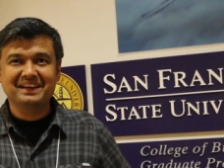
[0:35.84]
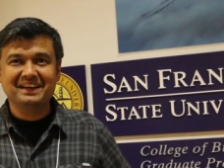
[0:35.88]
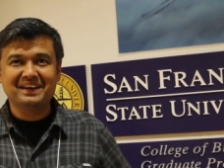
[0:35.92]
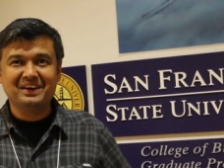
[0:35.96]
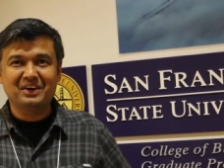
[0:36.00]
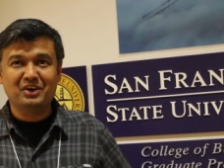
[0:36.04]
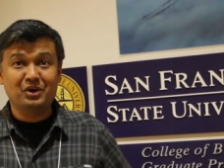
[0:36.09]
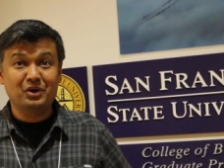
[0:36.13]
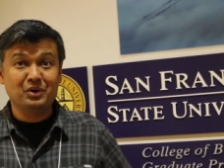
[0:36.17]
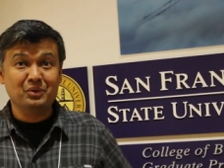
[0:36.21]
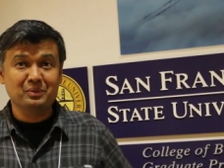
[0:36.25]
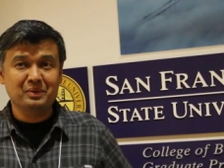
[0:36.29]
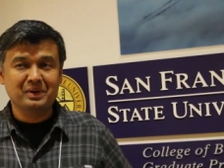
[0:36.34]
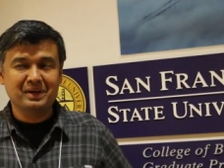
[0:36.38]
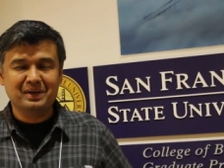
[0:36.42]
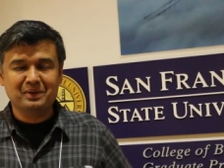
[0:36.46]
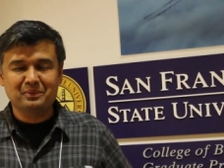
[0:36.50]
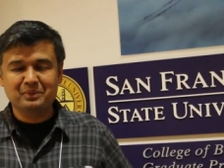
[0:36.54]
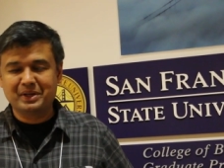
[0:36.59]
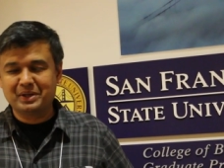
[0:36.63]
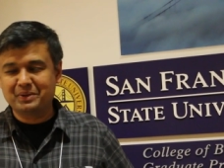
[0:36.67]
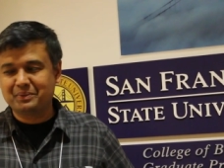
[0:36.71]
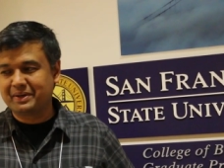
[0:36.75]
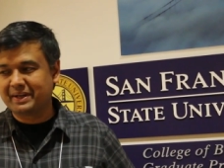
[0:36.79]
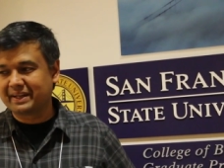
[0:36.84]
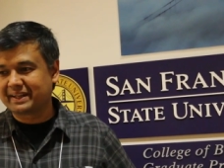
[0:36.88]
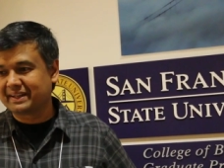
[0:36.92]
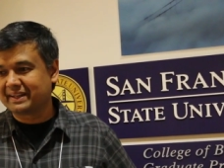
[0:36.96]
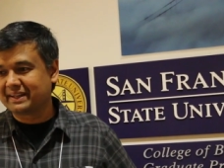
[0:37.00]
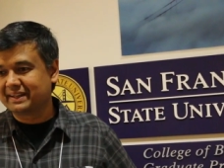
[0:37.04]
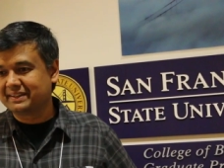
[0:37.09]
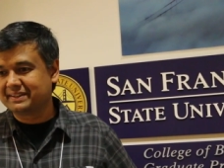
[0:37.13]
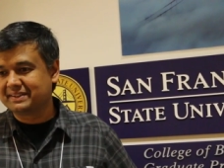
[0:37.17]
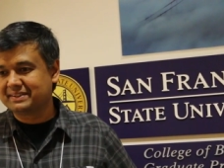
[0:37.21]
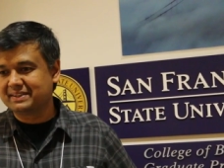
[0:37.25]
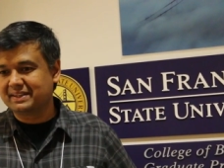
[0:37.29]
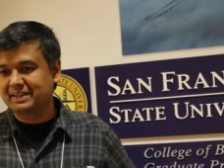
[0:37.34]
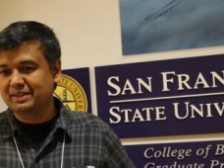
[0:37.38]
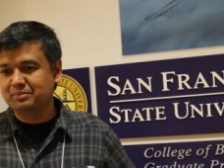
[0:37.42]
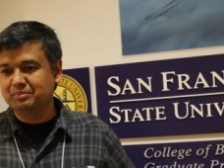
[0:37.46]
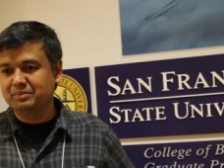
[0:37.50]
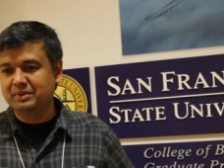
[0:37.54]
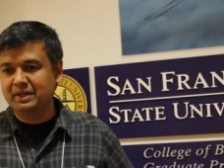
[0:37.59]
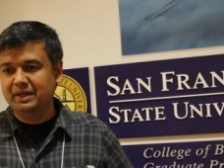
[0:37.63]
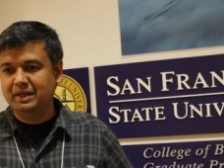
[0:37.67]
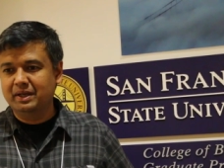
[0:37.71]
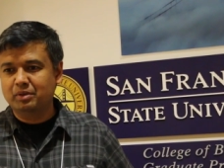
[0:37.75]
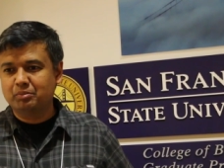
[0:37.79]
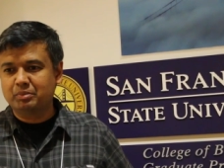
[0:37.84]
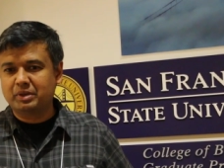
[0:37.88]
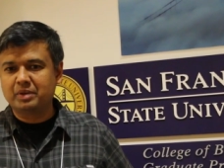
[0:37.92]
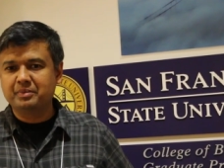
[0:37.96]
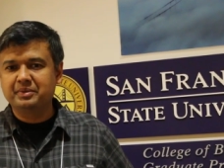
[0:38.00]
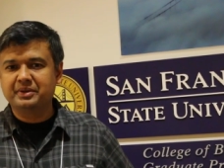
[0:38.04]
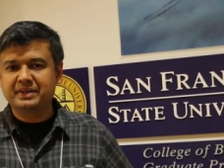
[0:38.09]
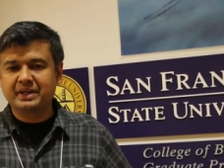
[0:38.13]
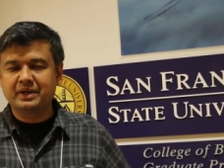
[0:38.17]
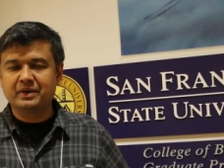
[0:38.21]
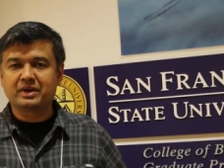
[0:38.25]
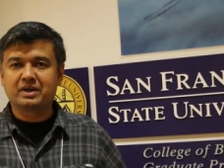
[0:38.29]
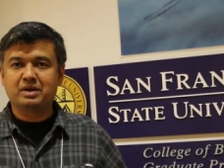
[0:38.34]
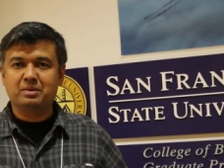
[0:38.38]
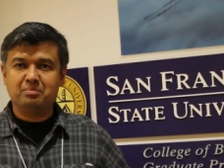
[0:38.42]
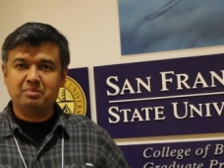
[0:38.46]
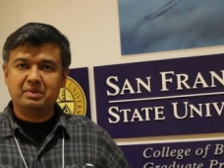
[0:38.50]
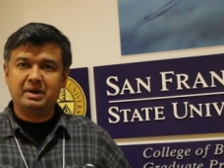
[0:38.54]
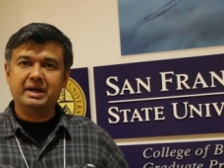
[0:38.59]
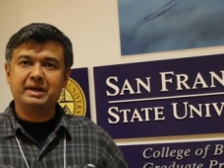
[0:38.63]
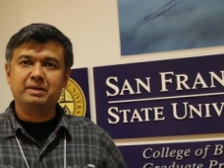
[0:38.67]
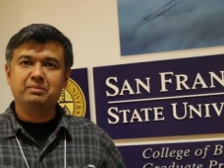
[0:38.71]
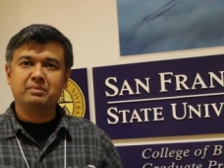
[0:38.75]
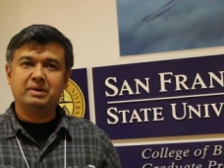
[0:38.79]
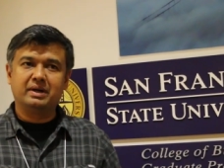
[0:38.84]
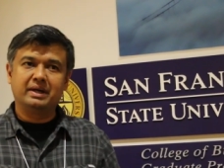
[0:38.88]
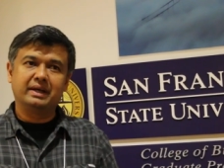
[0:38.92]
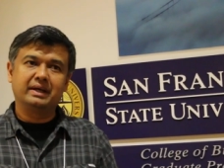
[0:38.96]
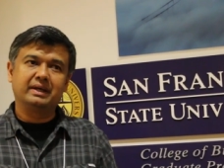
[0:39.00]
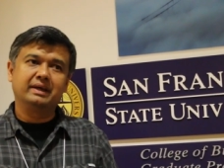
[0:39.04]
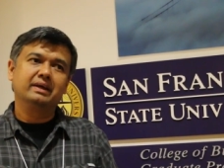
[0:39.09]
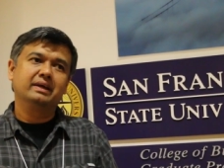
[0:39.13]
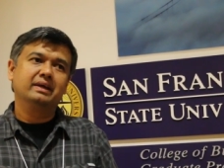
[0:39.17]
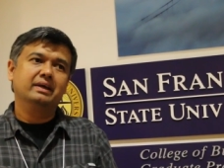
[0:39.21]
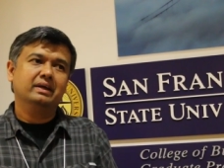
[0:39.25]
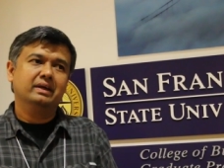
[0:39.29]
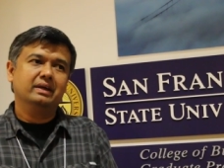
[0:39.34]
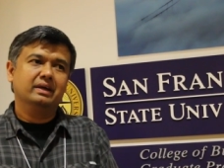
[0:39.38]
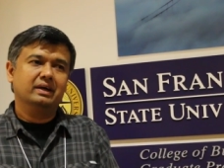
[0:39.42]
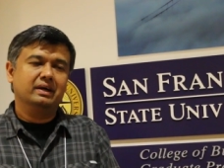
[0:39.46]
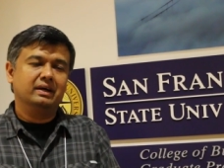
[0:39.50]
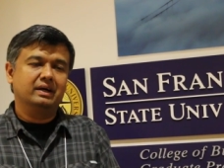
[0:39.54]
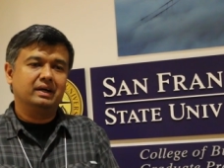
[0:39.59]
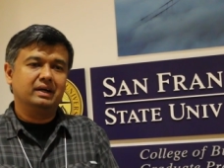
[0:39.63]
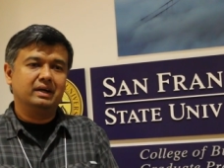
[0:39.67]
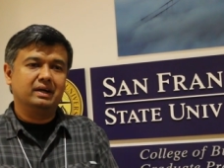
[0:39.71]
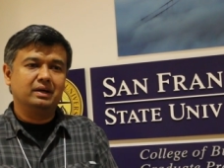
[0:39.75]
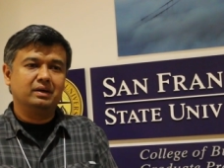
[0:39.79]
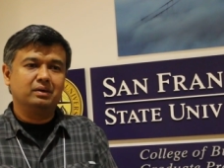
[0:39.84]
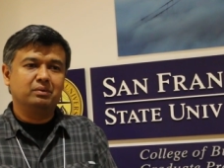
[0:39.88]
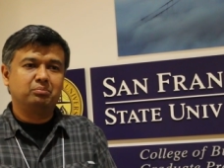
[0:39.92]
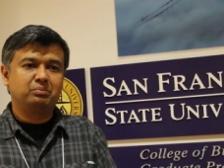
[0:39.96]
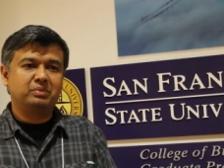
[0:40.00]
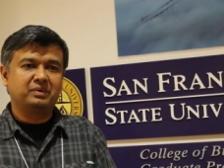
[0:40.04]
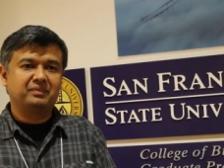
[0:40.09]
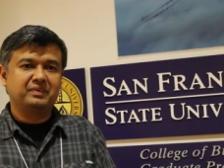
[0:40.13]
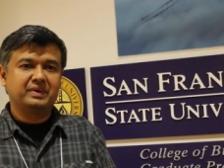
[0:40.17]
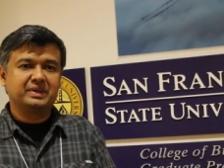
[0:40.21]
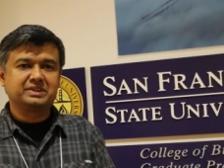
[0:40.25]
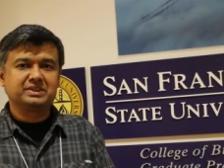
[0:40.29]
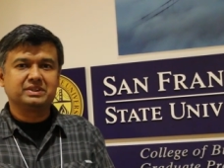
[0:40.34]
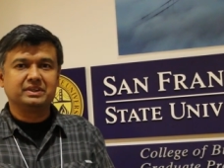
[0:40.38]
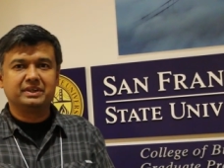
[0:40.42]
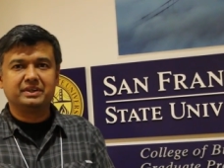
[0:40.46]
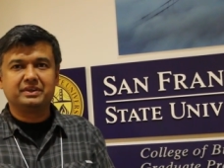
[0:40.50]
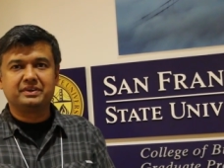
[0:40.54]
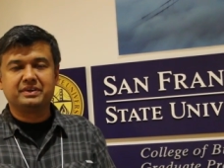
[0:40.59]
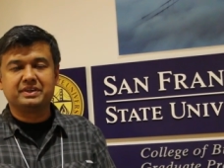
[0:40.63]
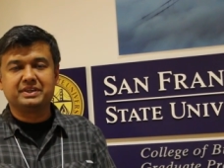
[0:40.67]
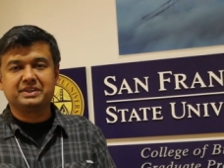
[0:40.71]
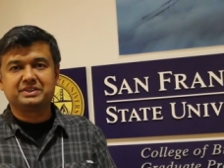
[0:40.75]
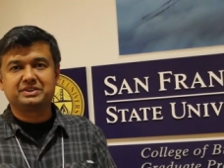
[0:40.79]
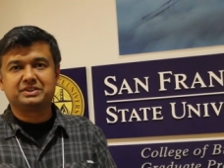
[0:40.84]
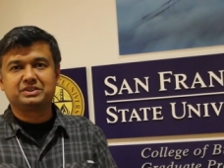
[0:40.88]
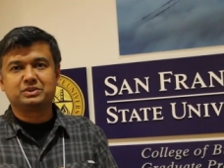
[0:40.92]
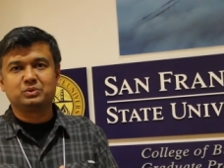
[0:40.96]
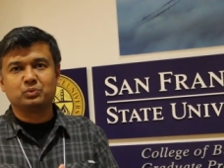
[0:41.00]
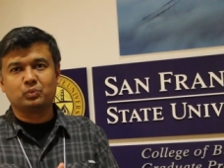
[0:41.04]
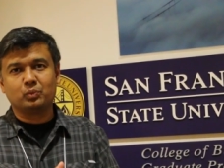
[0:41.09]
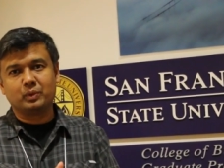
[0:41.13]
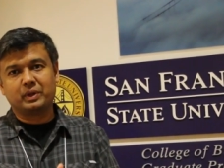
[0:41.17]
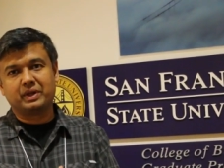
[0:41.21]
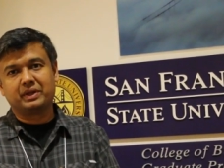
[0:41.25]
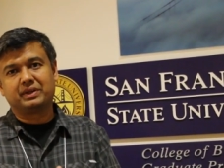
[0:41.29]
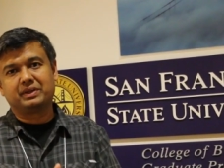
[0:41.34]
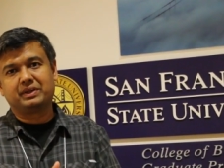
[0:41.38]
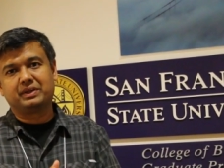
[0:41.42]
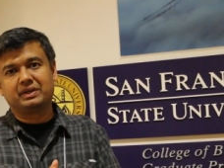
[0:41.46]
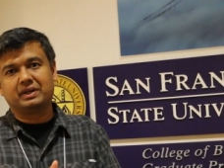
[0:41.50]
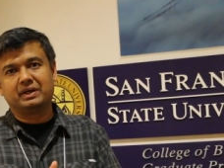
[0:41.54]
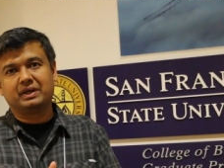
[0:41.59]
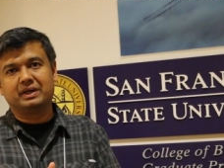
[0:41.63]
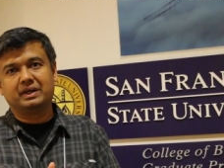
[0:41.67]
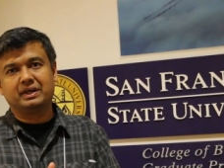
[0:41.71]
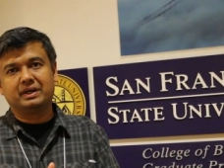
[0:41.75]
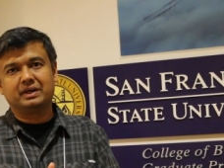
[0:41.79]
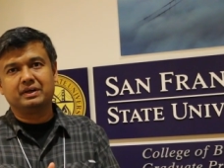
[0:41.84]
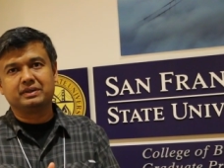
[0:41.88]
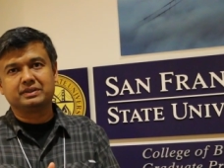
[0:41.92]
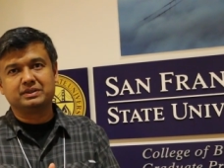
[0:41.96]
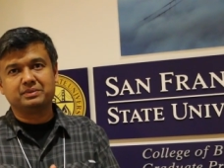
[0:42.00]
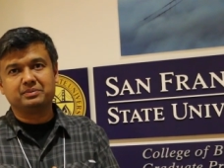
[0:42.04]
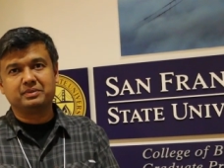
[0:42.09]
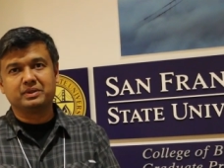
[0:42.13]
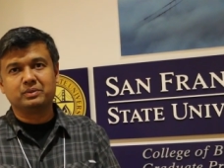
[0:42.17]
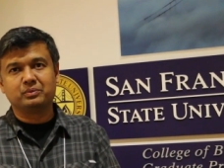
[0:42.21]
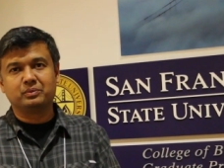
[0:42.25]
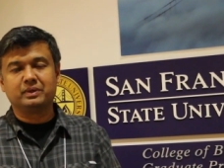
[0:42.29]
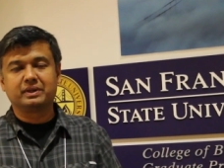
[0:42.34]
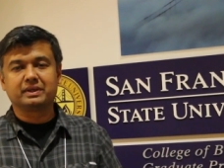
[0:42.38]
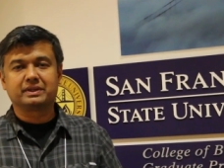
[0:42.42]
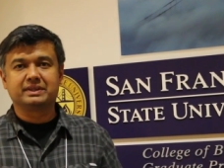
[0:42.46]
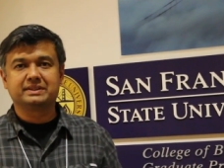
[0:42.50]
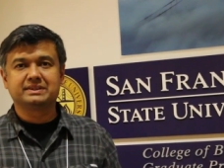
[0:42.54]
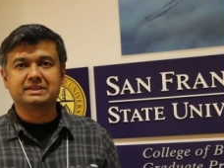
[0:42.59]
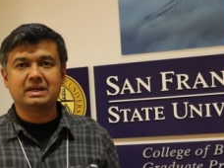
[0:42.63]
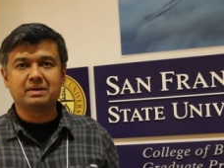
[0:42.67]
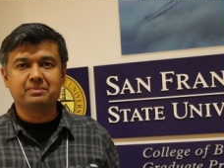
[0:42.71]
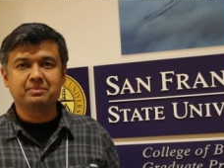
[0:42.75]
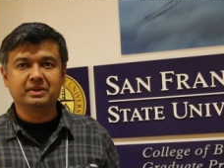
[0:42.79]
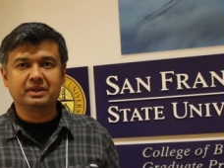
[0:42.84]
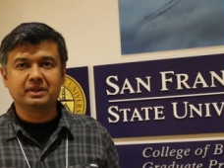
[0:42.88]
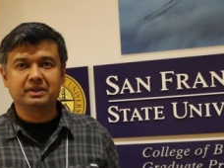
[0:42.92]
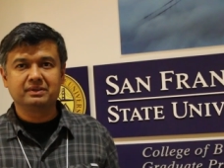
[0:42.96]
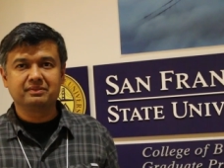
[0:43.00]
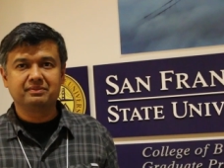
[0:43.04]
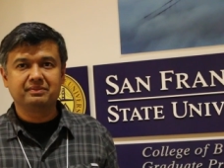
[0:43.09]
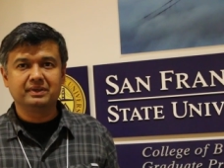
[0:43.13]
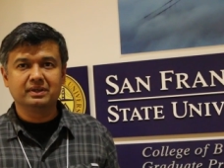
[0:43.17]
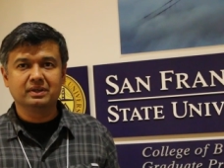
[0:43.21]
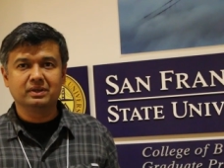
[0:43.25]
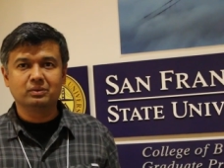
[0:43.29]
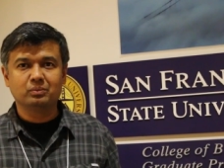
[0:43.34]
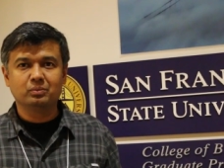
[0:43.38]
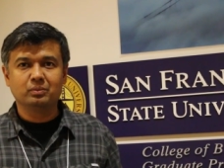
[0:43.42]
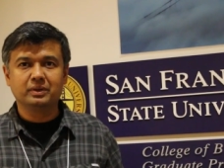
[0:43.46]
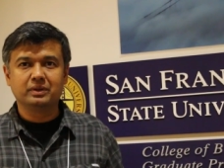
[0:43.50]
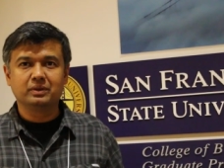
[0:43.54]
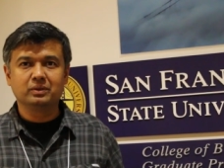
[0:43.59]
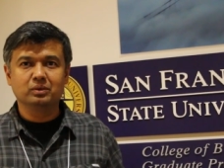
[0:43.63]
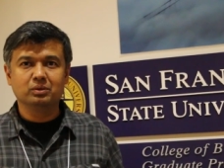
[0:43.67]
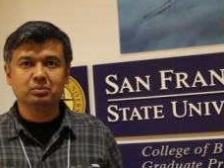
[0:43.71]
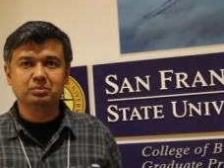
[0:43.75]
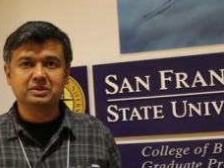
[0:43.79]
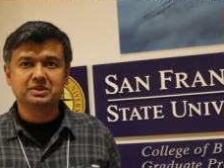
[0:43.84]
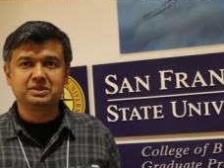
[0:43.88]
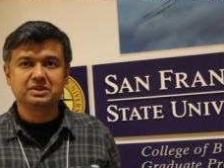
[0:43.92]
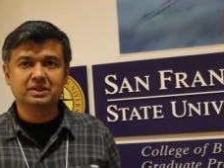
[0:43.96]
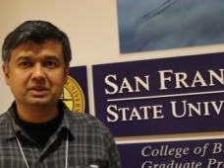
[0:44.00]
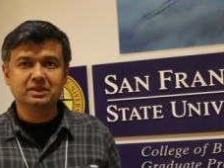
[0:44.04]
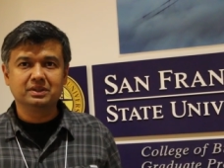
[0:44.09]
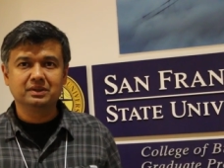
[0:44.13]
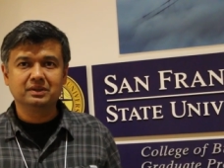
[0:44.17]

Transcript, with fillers: Or uh, whenever I can get the time. But I've been trying to combine my uh, professional interests with uh, some of the work that's happening in the field with O L P C.